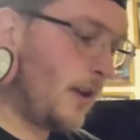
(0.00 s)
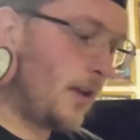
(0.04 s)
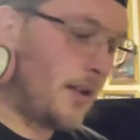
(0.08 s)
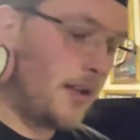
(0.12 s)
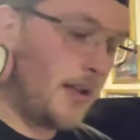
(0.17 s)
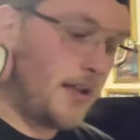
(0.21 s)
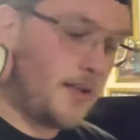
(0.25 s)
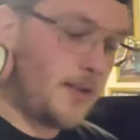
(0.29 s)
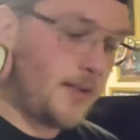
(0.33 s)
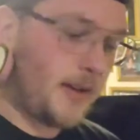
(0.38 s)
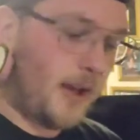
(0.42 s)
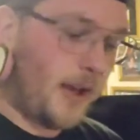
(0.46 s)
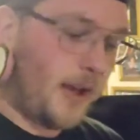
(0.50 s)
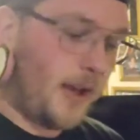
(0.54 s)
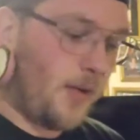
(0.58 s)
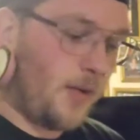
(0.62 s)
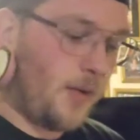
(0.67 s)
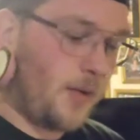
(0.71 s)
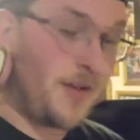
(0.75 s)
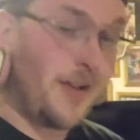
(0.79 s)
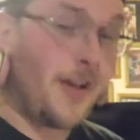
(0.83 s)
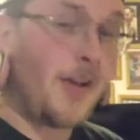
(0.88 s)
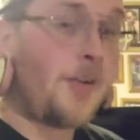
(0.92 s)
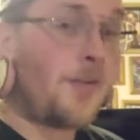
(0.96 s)
this guy,
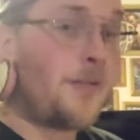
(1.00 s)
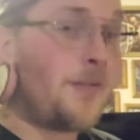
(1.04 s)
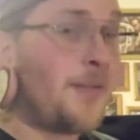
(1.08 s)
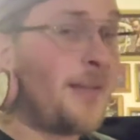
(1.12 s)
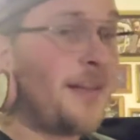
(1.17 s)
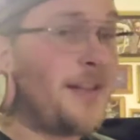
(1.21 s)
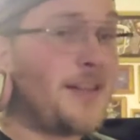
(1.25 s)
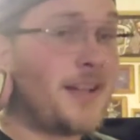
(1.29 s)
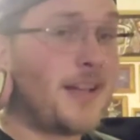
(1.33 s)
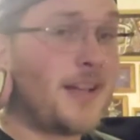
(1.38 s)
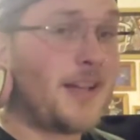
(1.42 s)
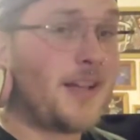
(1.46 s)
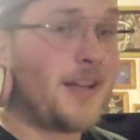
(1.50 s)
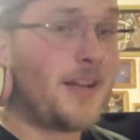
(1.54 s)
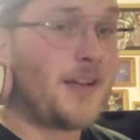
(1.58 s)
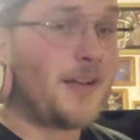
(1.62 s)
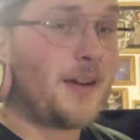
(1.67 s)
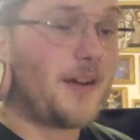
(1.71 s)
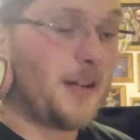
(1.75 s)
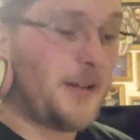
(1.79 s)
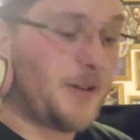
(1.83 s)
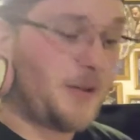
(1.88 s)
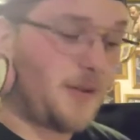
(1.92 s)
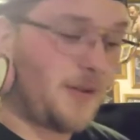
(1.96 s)
which I don't feel like taking out
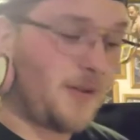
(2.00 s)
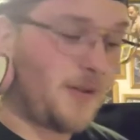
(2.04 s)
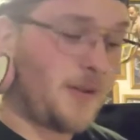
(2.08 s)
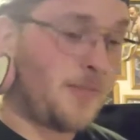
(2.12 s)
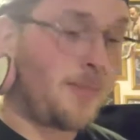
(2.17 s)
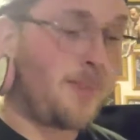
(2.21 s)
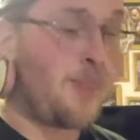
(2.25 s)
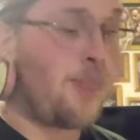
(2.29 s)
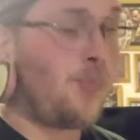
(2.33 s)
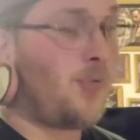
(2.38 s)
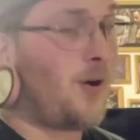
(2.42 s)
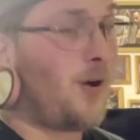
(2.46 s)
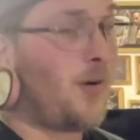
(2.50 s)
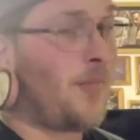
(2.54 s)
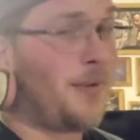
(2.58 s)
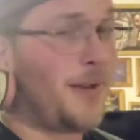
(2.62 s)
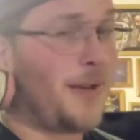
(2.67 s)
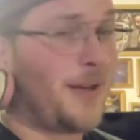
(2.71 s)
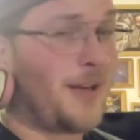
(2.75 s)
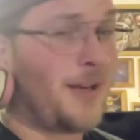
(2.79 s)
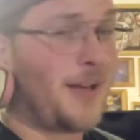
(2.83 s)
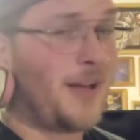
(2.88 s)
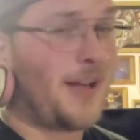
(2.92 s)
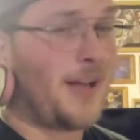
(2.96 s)
right now because I'm probably
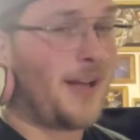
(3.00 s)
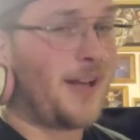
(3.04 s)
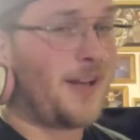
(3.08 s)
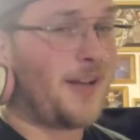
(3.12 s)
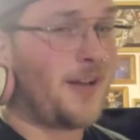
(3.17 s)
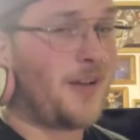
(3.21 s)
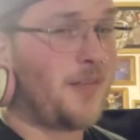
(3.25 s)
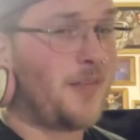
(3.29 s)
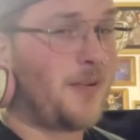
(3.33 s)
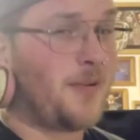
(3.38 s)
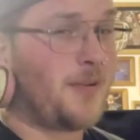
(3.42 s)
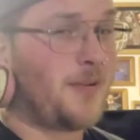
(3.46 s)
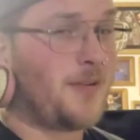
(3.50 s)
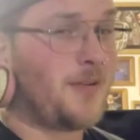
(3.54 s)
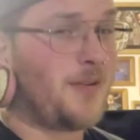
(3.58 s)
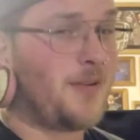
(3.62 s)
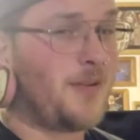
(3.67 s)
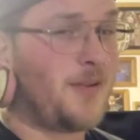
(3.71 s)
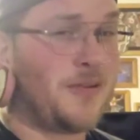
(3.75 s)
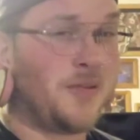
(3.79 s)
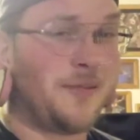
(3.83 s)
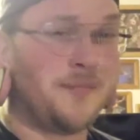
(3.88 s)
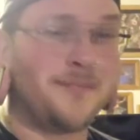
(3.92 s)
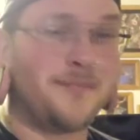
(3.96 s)
not going to hang it up until
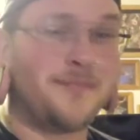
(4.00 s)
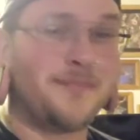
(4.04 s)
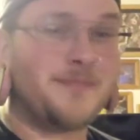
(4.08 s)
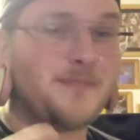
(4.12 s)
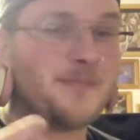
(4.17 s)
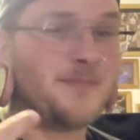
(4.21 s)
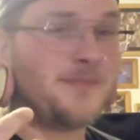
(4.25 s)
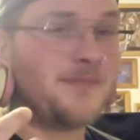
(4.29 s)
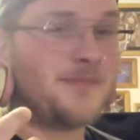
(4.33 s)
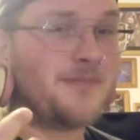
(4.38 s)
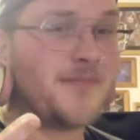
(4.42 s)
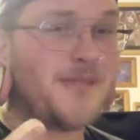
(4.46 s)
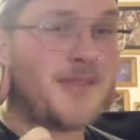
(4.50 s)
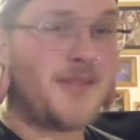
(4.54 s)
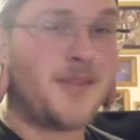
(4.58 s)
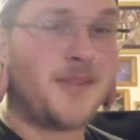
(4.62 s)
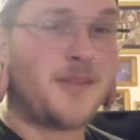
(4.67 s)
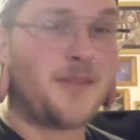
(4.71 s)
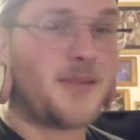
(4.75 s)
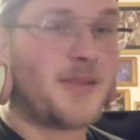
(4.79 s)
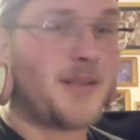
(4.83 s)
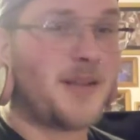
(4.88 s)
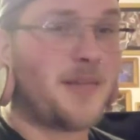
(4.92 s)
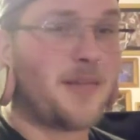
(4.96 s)

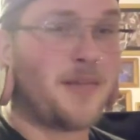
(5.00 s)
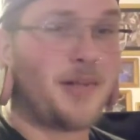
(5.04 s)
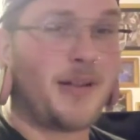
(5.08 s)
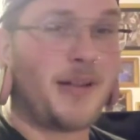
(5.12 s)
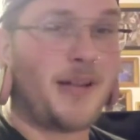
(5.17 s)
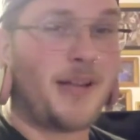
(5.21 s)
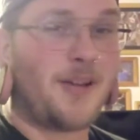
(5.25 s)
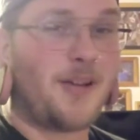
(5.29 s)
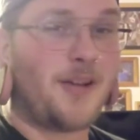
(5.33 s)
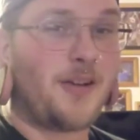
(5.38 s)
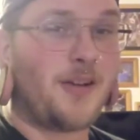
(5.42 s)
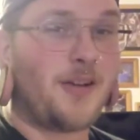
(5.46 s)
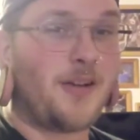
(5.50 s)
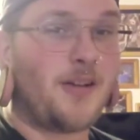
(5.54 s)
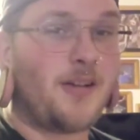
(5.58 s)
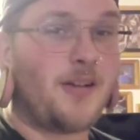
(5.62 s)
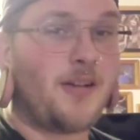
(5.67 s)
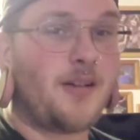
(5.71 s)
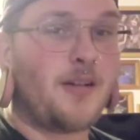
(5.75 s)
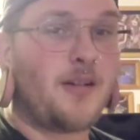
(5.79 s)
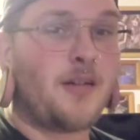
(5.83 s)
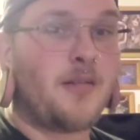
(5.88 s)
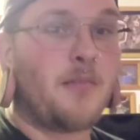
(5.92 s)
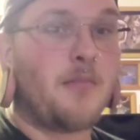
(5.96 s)
sometime later.
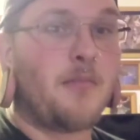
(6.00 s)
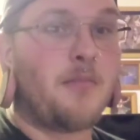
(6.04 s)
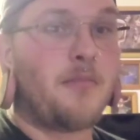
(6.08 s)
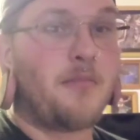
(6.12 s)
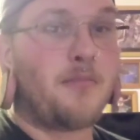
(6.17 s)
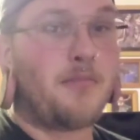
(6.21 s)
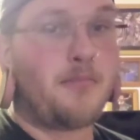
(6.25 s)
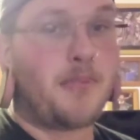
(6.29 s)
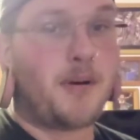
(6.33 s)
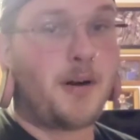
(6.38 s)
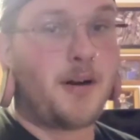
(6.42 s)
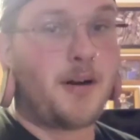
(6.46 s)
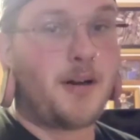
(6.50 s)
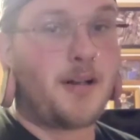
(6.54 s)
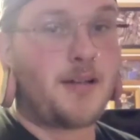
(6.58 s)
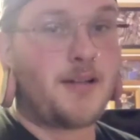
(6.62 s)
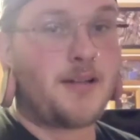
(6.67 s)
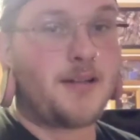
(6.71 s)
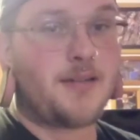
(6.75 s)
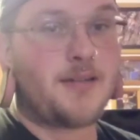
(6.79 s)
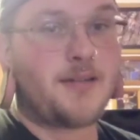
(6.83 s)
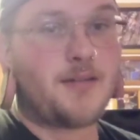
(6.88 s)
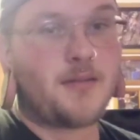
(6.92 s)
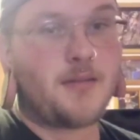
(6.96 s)

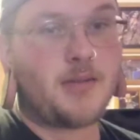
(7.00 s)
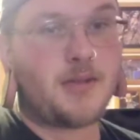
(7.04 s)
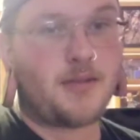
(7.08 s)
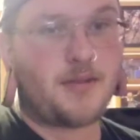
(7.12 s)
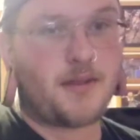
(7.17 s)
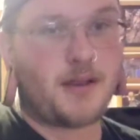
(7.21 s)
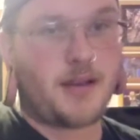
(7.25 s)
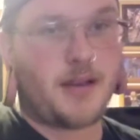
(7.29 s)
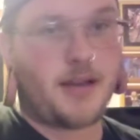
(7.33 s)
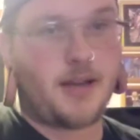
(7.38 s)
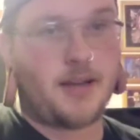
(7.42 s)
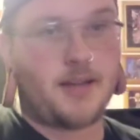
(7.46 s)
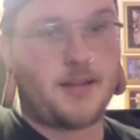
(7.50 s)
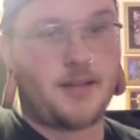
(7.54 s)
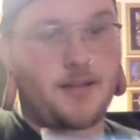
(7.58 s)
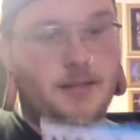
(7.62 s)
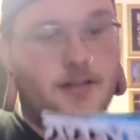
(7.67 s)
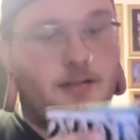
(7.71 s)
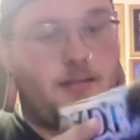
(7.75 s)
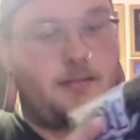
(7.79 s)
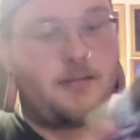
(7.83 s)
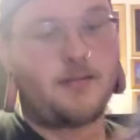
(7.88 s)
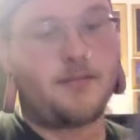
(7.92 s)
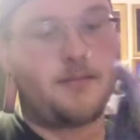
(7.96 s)
But we've got
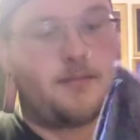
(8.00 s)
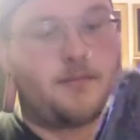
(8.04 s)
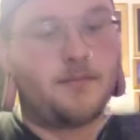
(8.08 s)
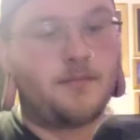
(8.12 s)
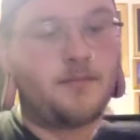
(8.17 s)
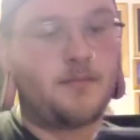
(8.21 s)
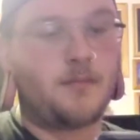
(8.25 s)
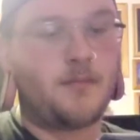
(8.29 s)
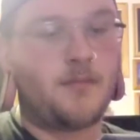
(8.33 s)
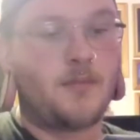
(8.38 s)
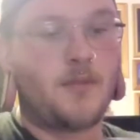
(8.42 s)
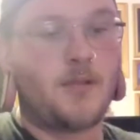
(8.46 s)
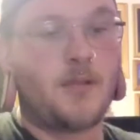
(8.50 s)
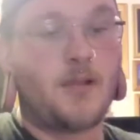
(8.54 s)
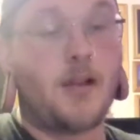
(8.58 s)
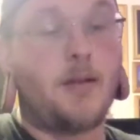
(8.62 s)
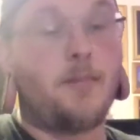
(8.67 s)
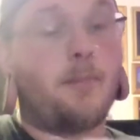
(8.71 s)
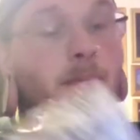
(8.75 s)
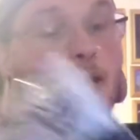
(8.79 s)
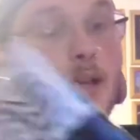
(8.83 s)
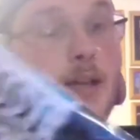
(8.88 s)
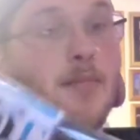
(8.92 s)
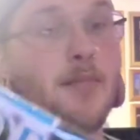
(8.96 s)
a
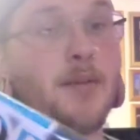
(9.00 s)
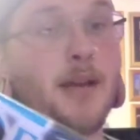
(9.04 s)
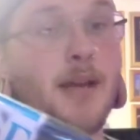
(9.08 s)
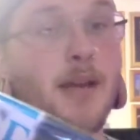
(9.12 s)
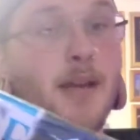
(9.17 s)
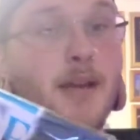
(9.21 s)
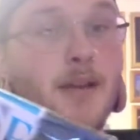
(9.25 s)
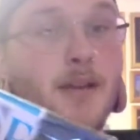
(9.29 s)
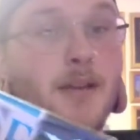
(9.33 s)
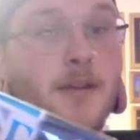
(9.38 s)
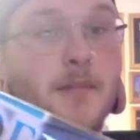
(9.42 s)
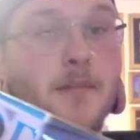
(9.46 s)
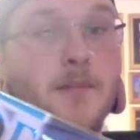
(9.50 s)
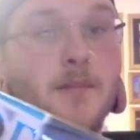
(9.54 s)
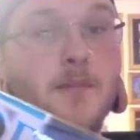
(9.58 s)
big banner.